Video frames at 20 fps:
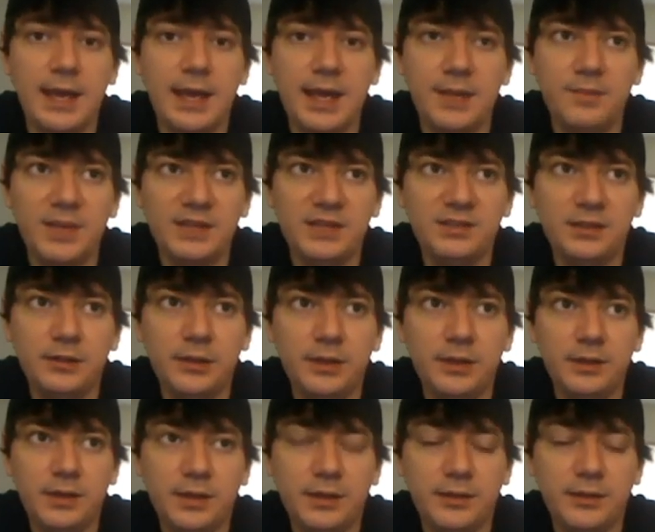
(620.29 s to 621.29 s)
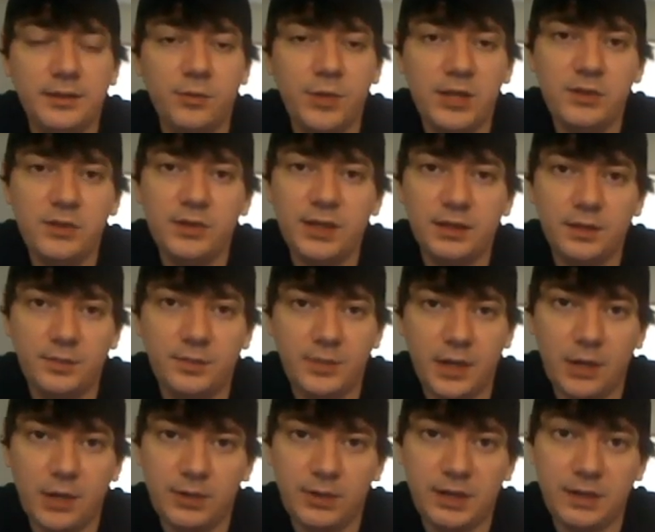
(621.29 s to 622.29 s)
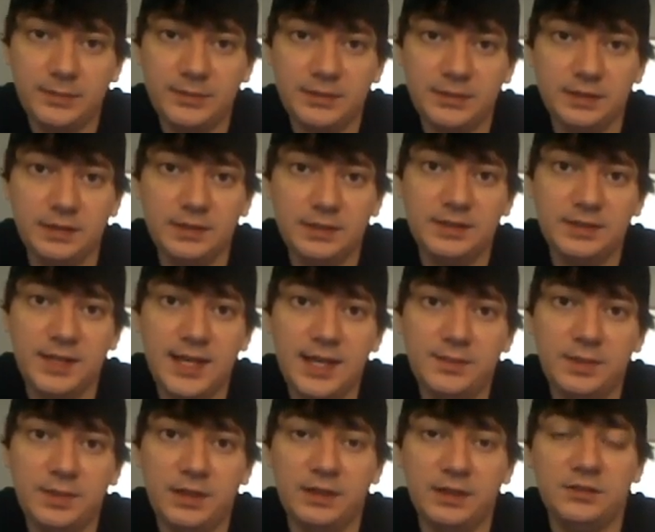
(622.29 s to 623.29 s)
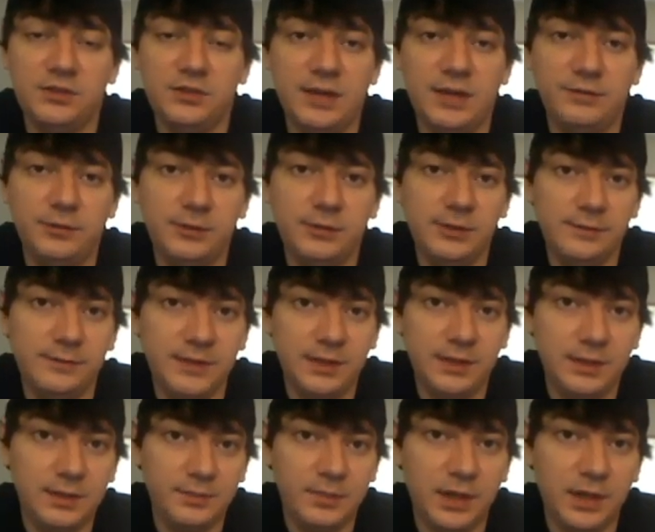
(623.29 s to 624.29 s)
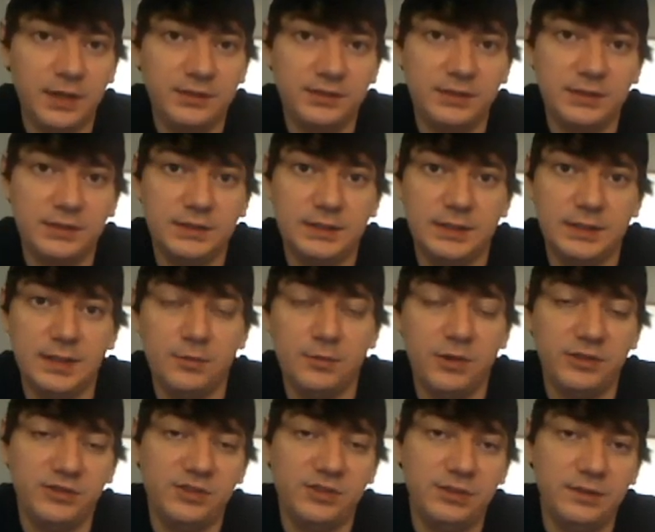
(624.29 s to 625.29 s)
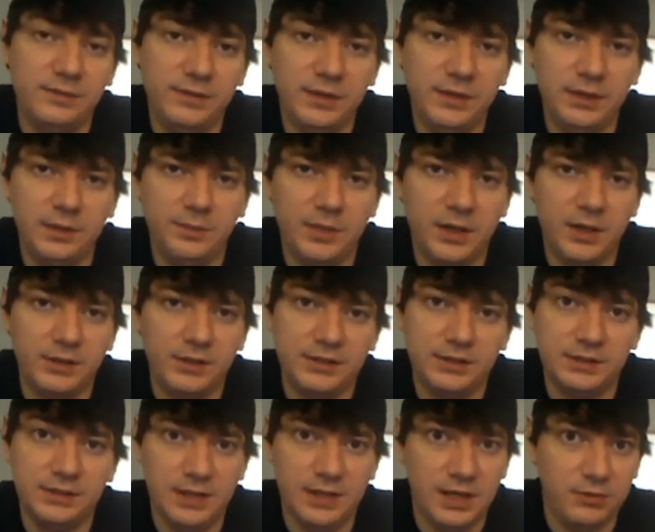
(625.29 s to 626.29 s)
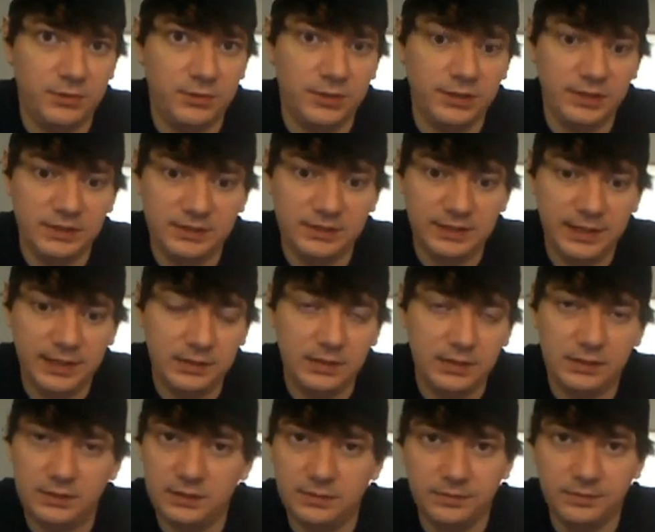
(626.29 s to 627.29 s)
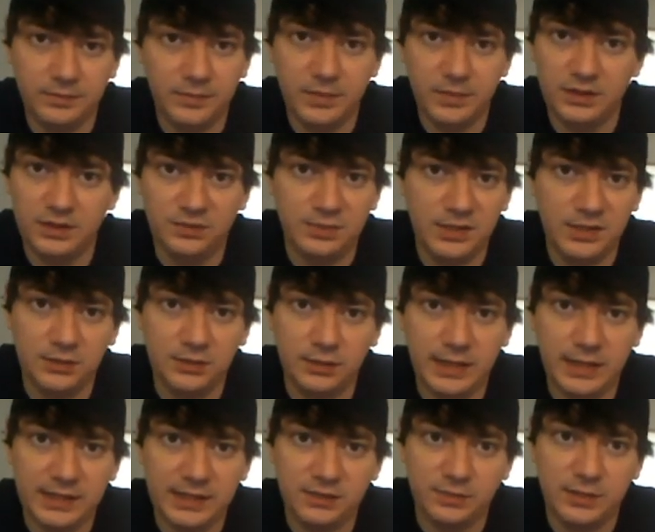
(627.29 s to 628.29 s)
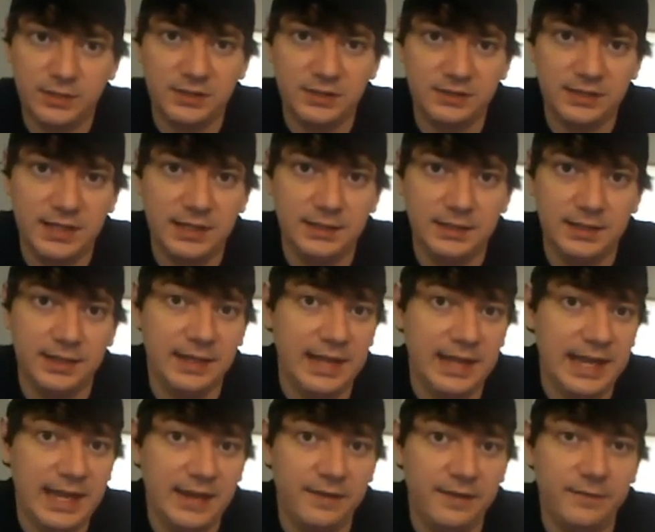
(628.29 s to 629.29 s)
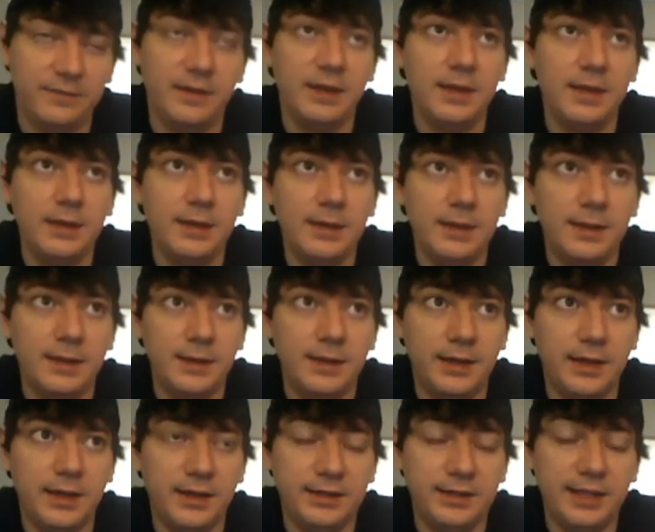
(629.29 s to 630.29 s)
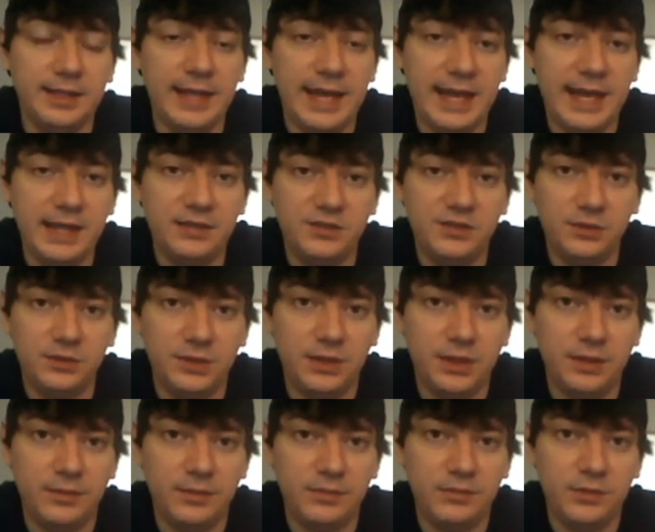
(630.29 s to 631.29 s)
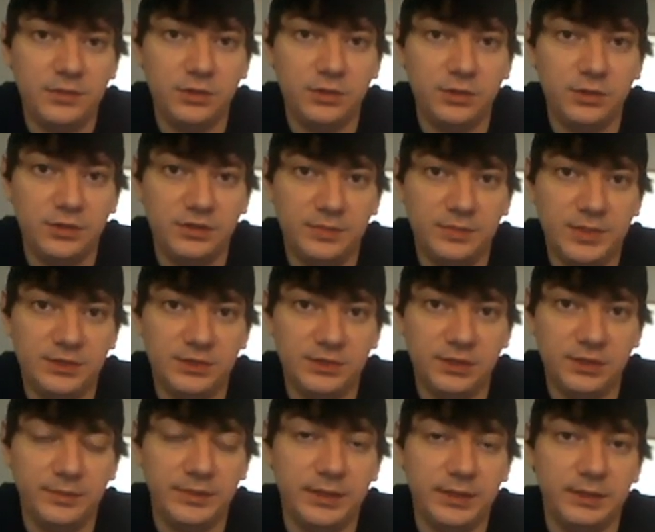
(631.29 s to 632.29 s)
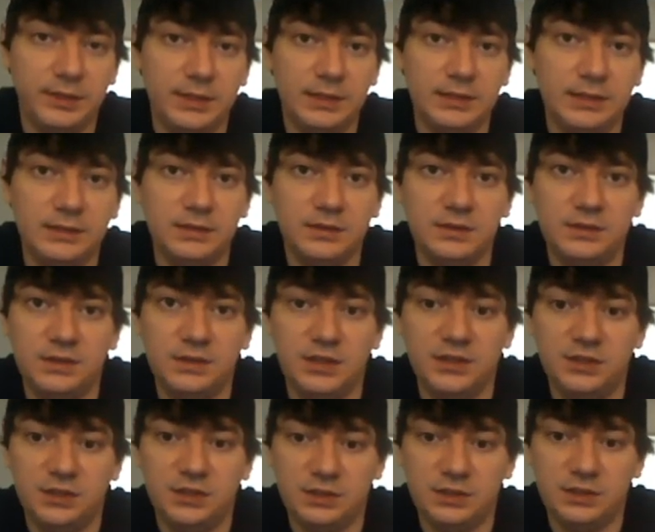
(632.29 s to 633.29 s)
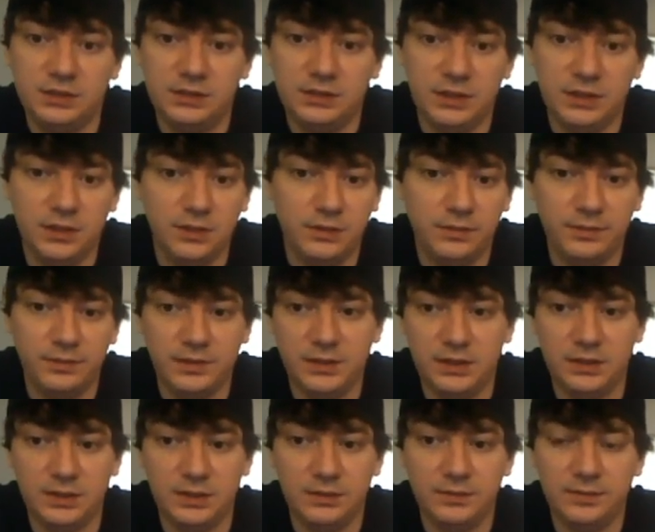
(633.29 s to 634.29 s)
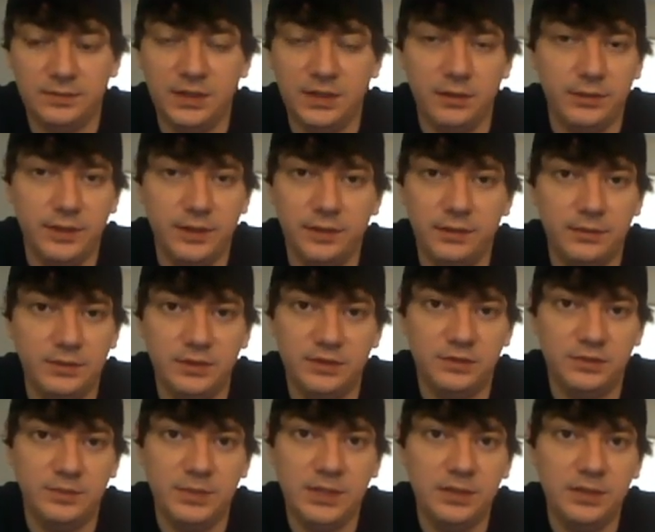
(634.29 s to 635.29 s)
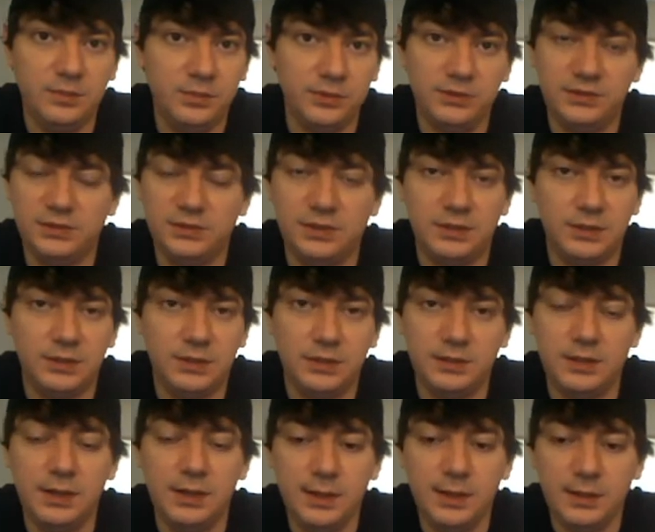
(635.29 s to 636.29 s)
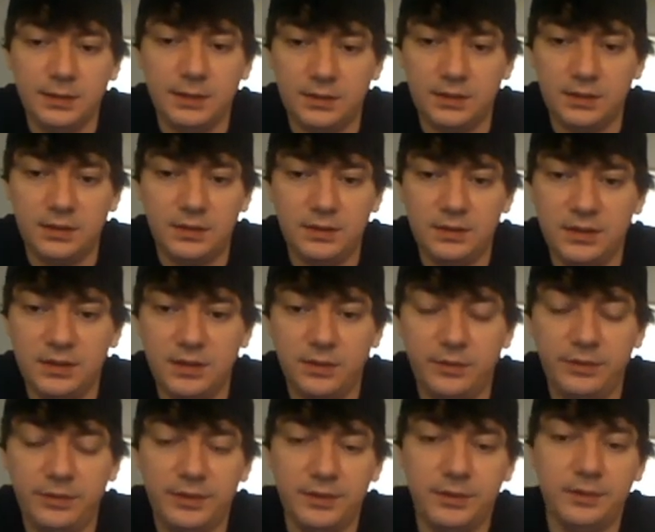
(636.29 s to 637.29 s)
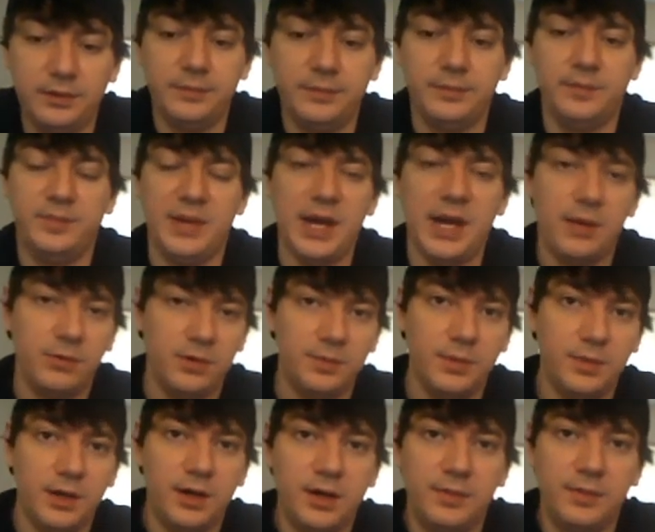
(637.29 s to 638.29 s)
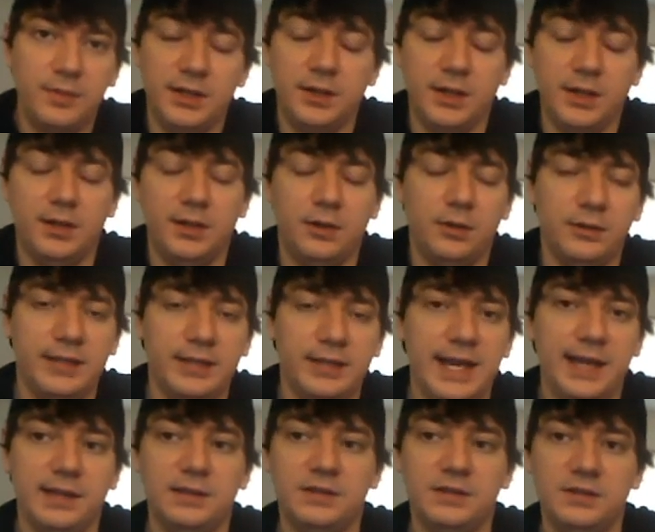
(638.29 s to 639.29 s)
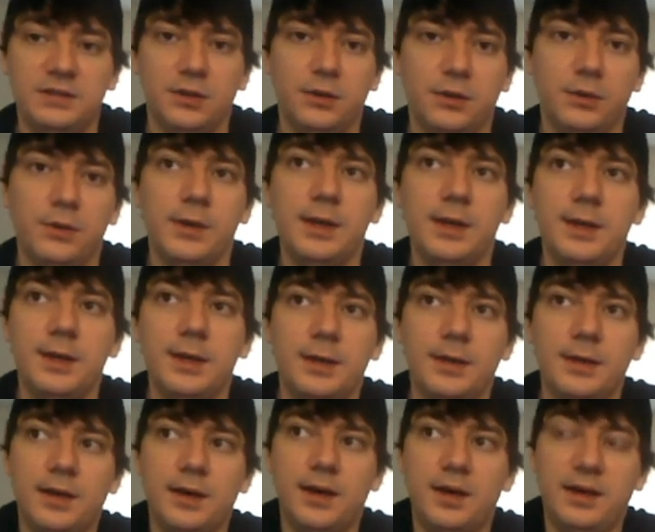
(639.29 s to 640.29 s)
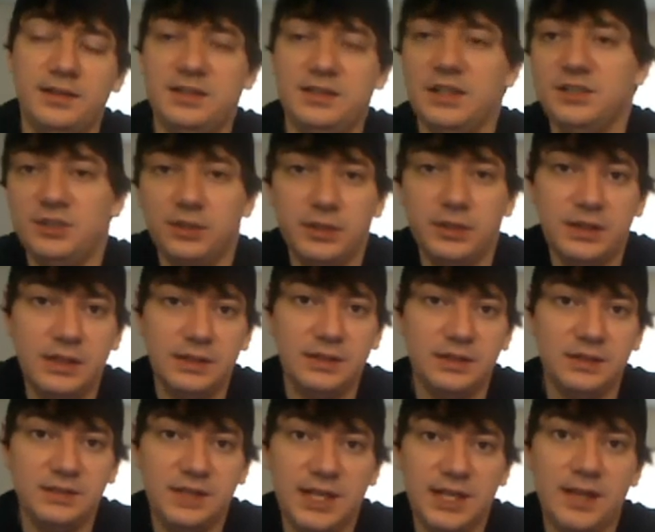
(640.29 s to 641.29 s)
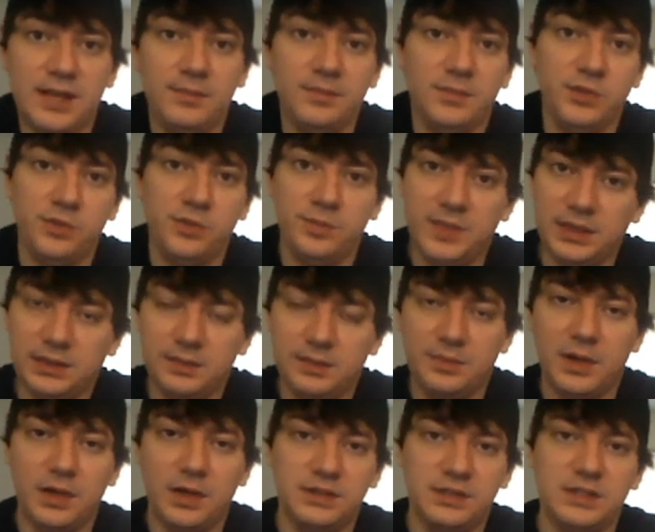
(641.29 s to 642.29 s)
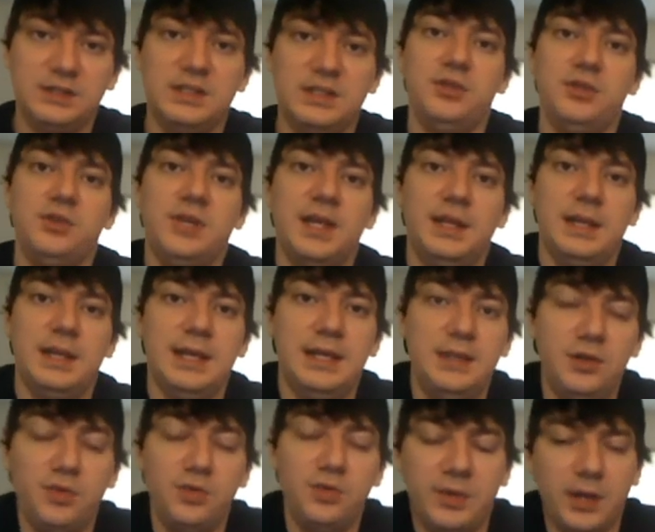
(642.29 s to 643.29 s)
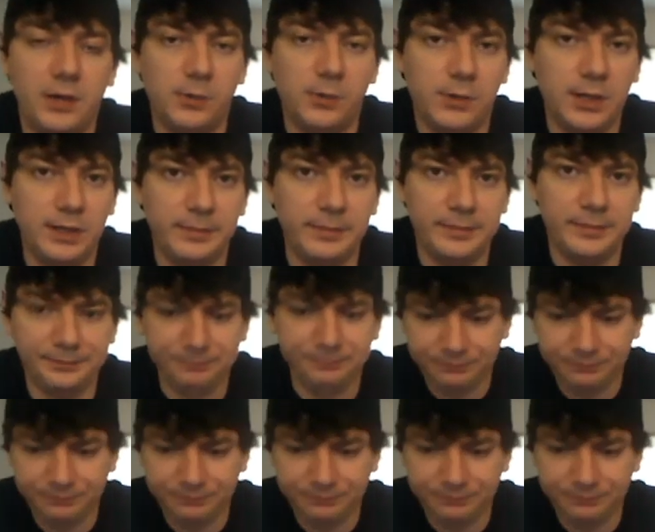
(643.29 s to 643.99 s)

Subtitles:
And basically, the way you get the power-ups in this game is you have to defeat the bosses, and once you defeat the bosses, they release like this special X parasite that has your special abilities, such as the speed booster, or the power bomb, and all that. So essentially, in this game, you beat the bosses and you get a new power-up.